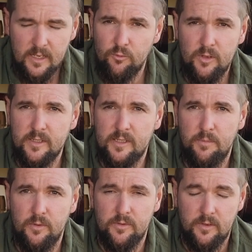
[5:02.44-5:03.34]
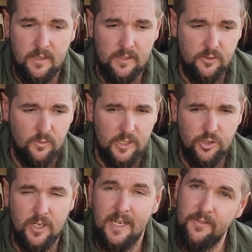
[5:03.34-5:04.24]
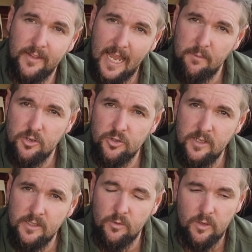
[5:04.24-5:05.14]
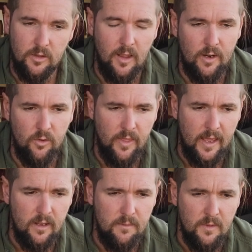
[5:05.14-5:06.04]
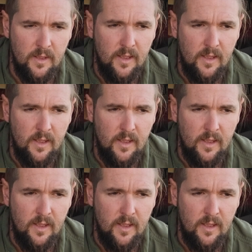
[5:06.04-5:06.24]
really simple switch in the cabinetry, so we can light all that up.